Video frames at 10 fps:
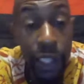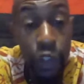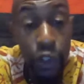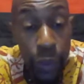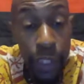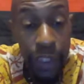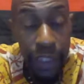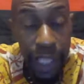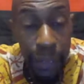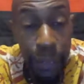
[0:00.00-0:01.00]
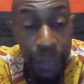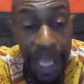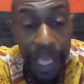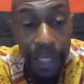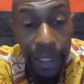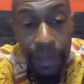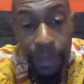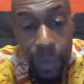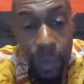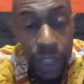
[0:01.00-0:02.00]
choice that we make,
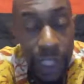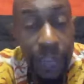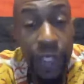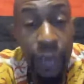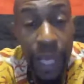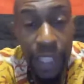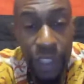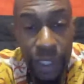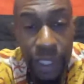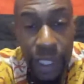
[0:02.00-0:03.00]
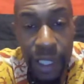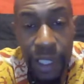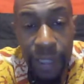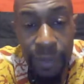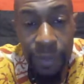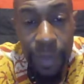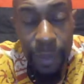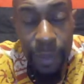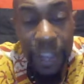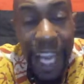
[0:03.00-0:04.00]
whichever direction.
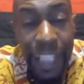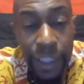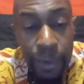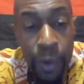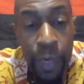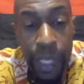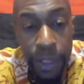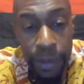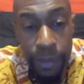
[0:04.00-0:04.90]
Provide support,